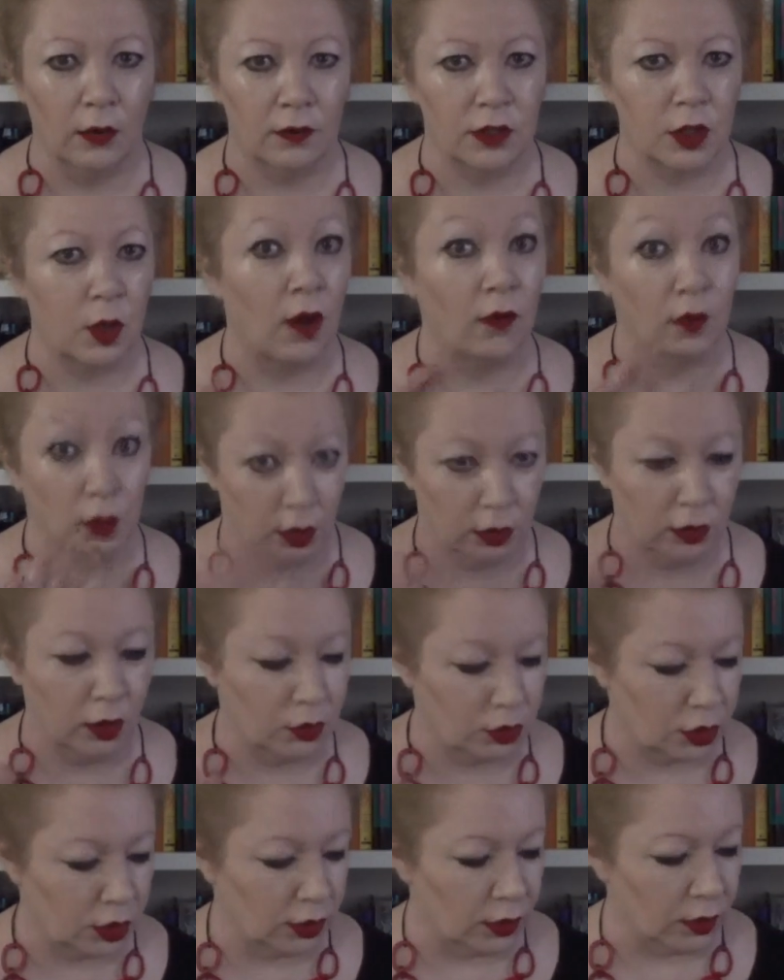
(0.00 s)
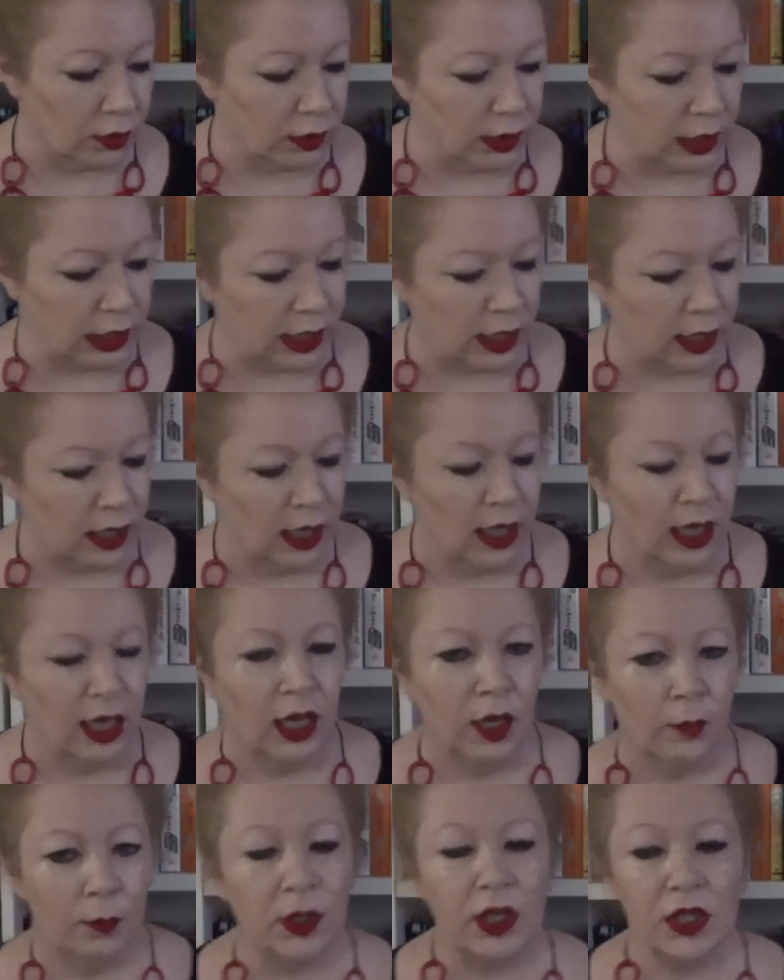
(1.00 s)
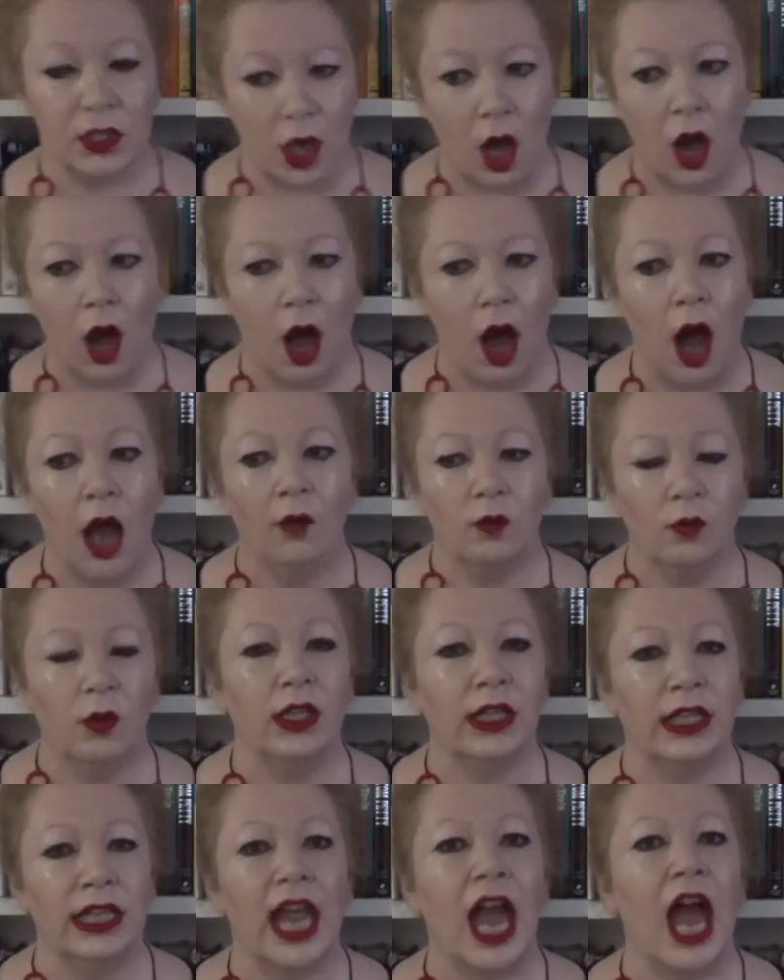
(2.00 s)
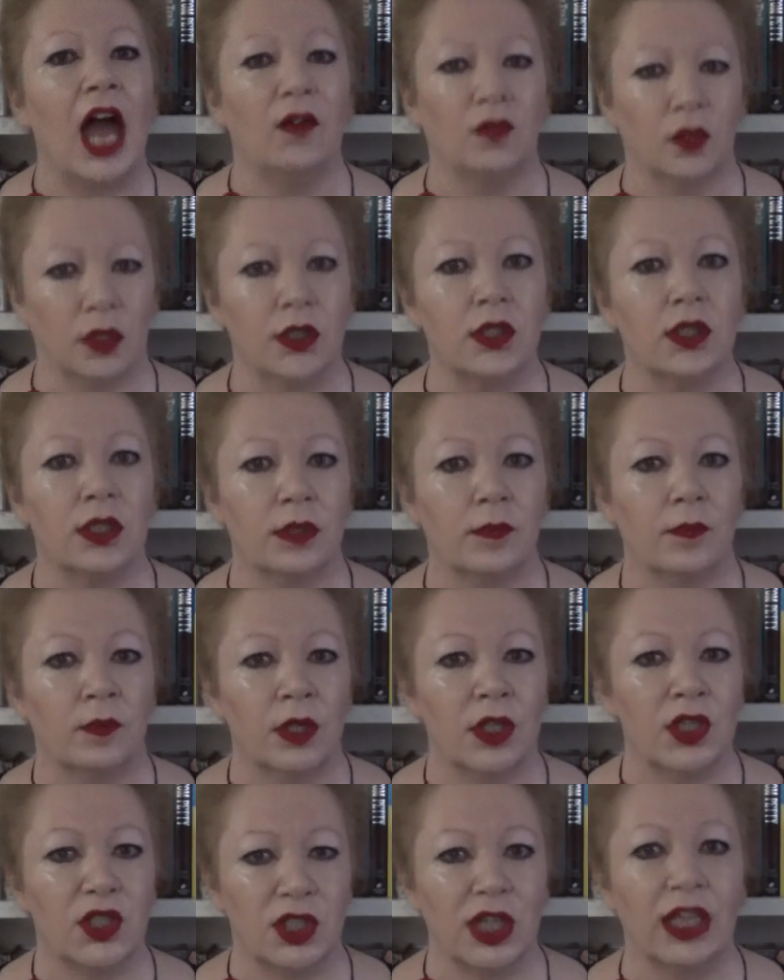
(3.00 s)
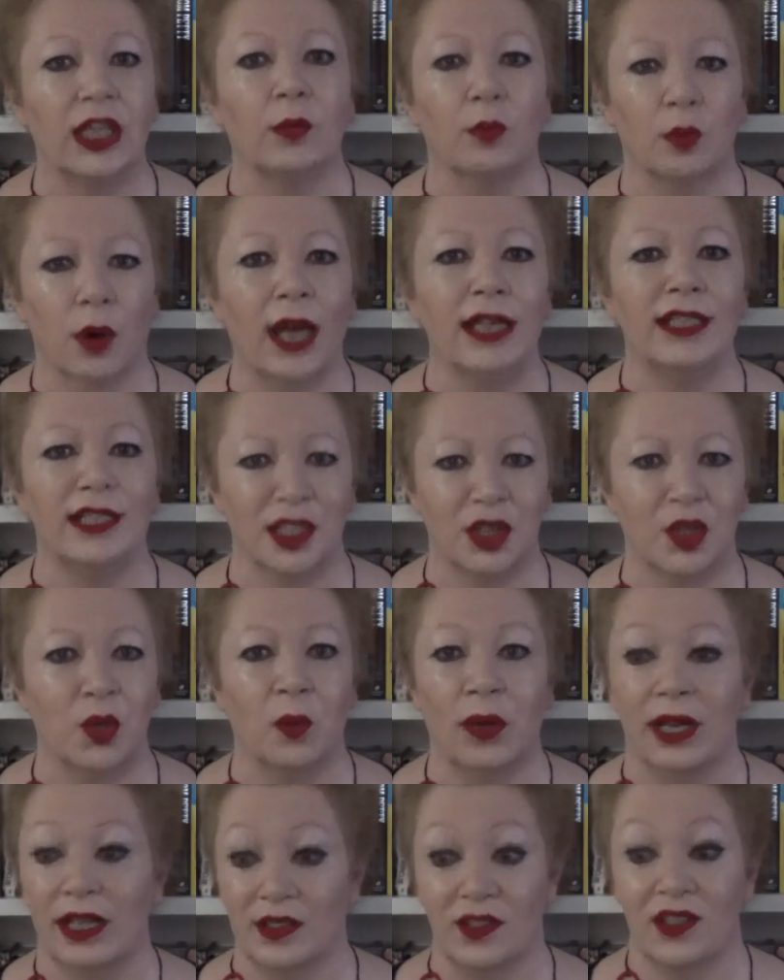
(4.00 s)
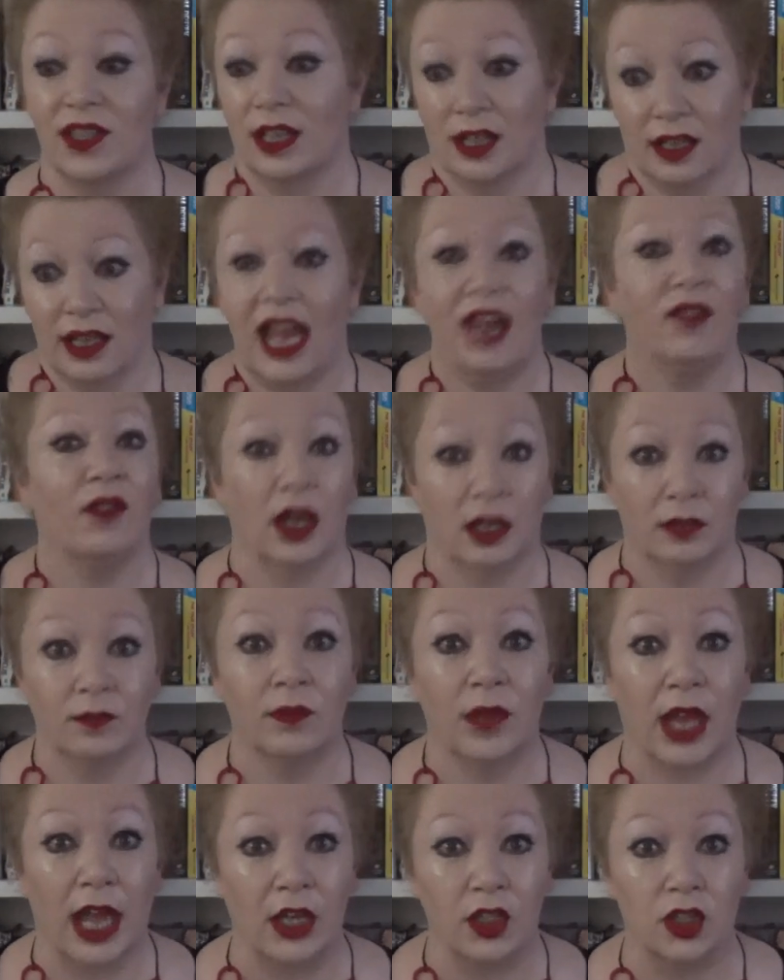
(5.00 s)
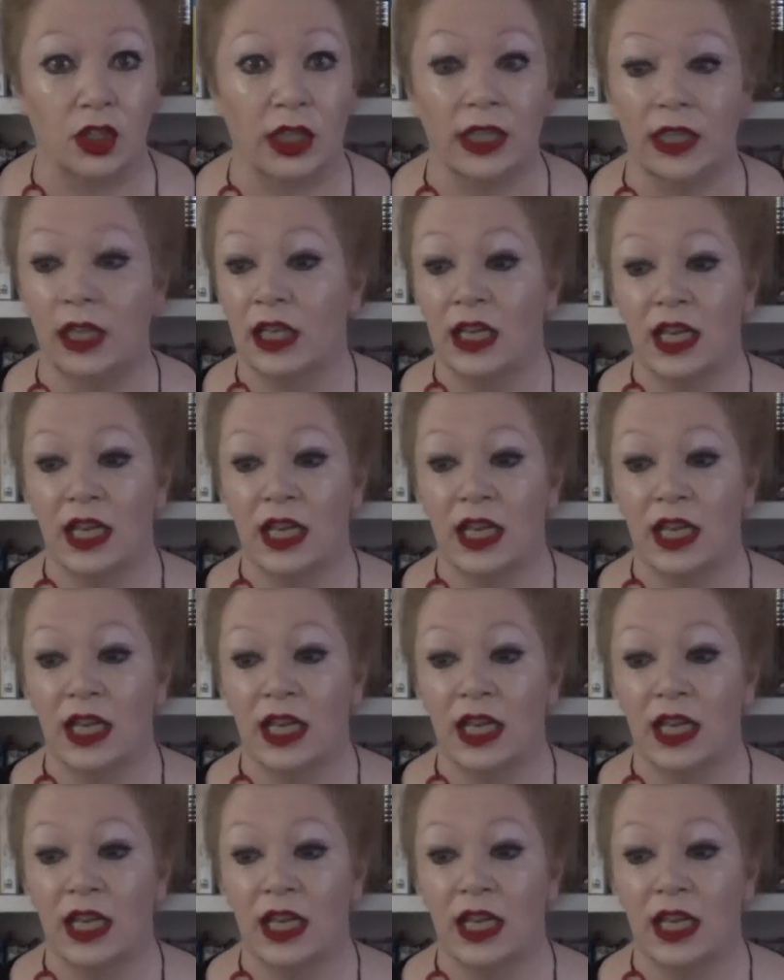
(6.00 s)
So I've got a lot to learn here, because I really haven't celebrated the wins ever, actually.